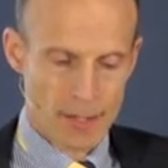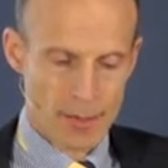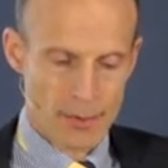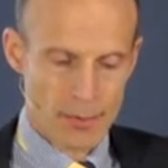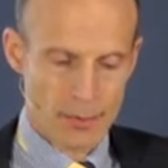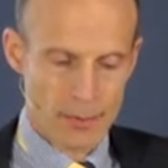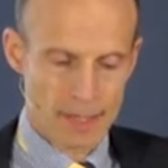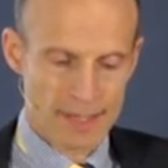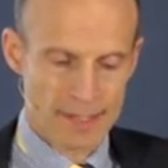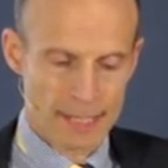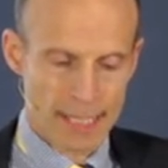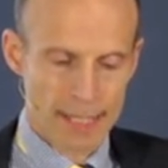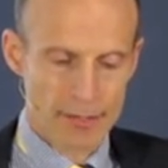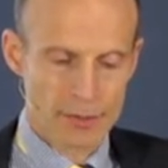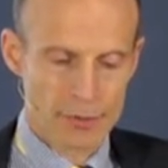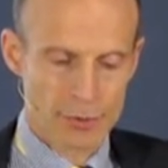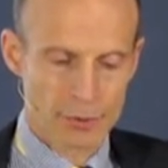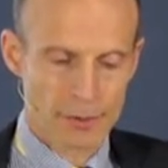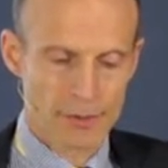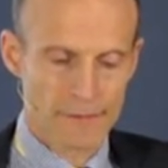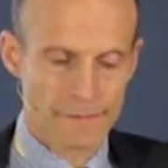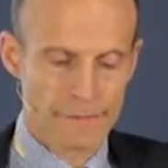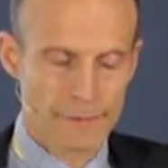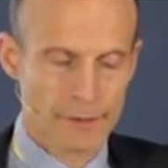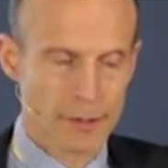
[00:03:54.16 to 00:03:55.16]
We tend to
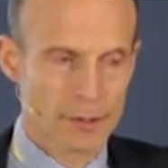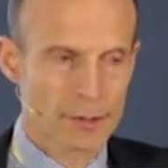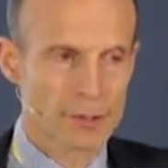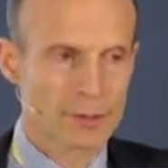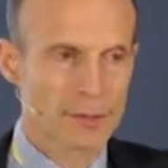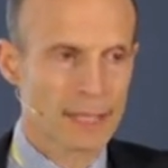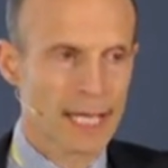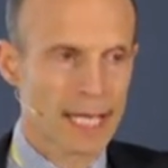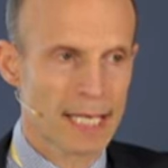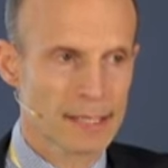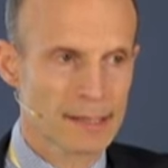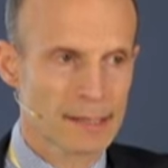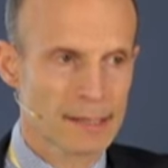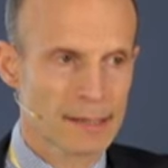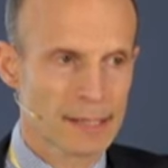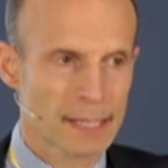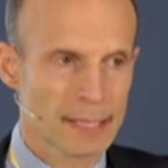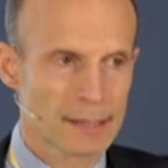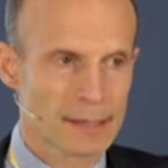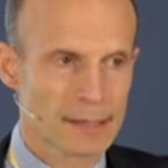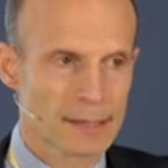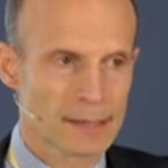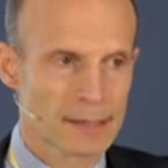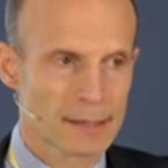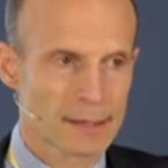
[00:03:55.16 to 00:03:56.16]
refer to
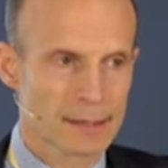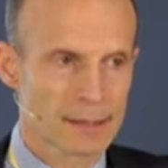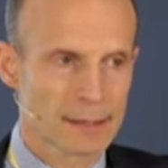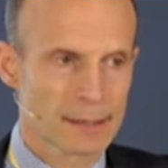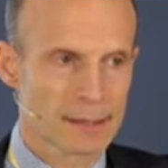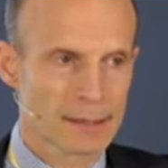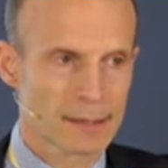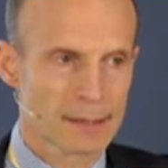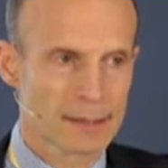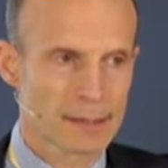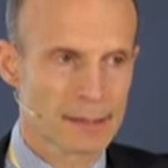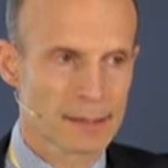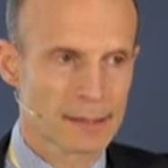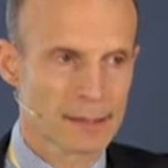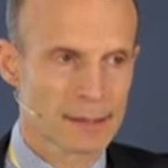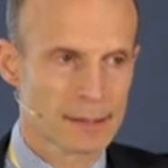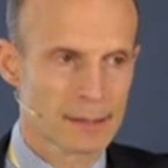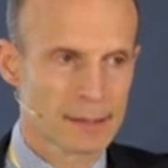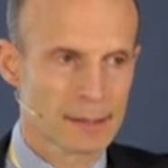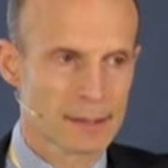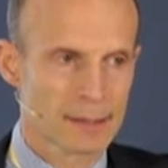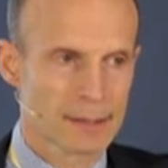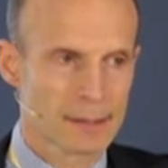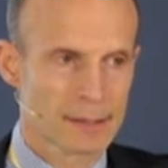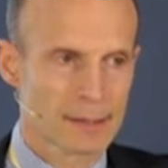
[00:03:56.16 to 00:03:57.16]
HETNET
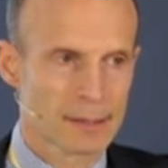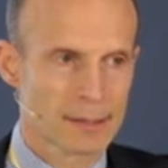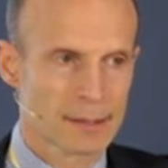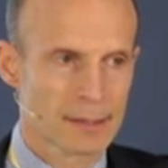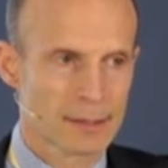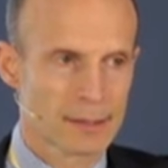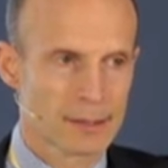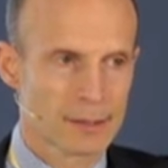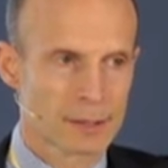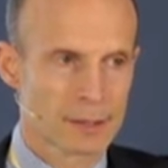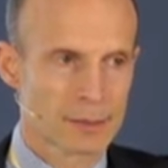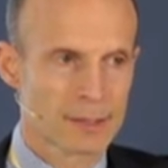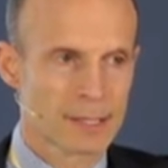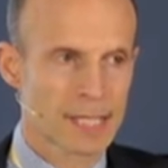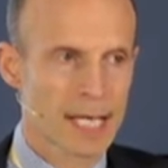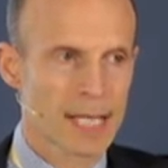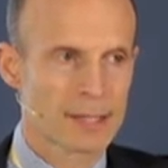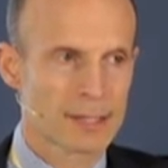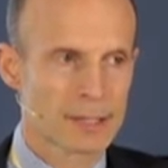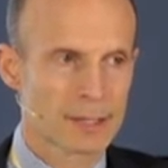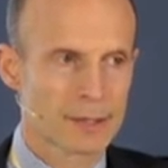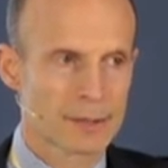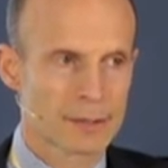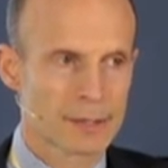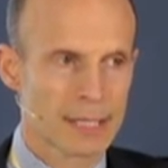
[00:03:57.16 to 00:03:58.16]
to
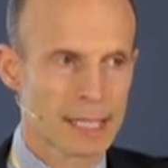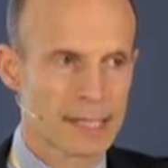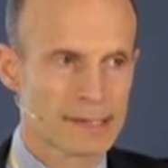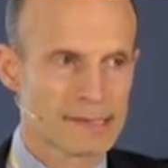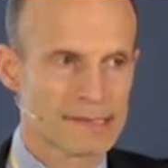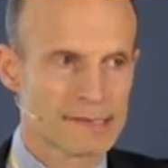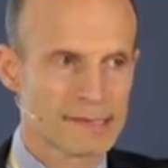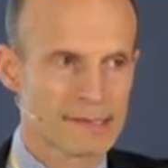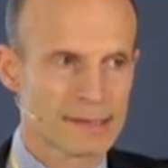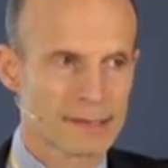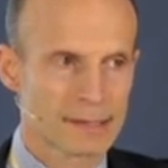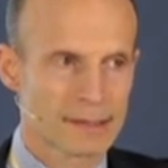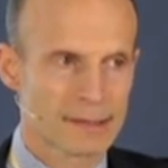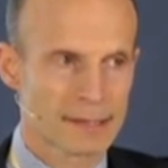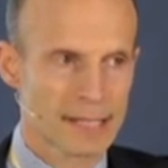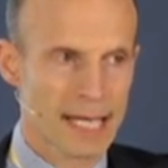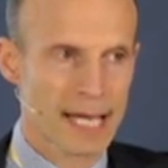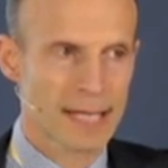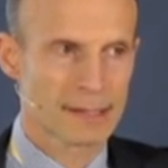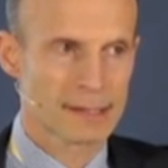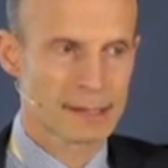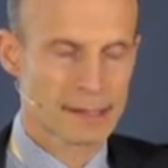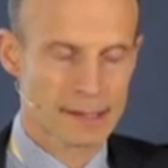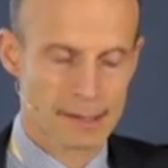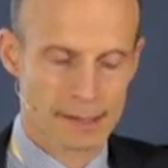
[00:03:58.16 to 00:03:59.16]
categorize
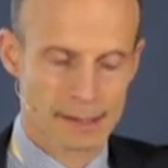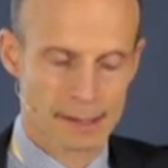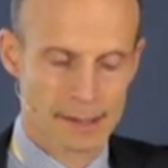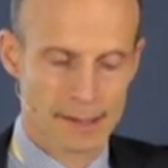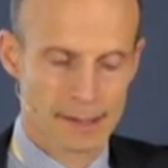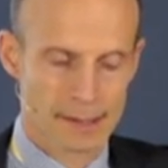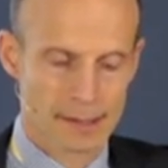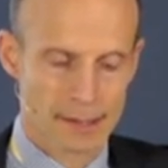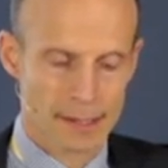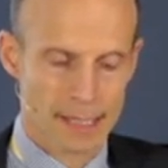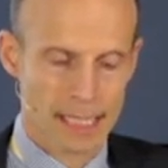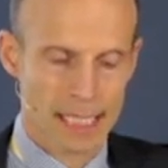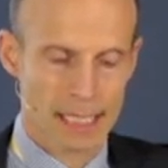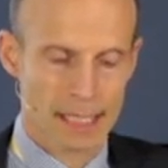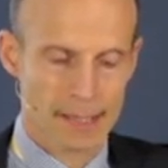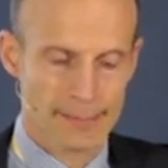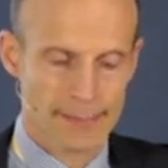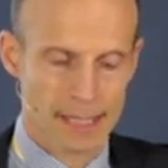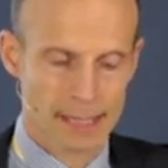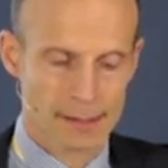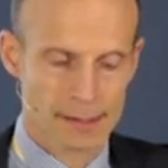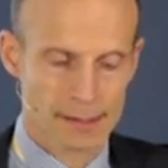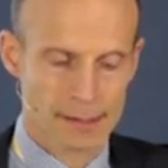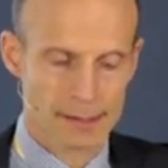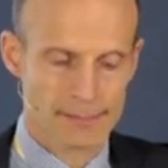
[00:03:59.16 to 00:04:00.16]
that
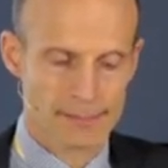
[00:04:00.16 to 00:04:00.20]
element,